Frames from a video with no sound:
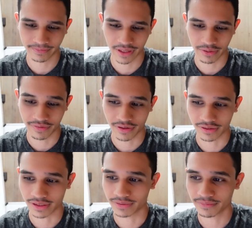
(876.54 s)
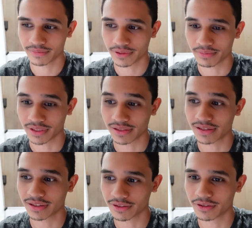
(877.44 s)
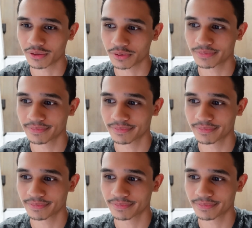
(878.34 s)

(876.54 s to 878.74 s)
Yeah, we've all got some listening to do.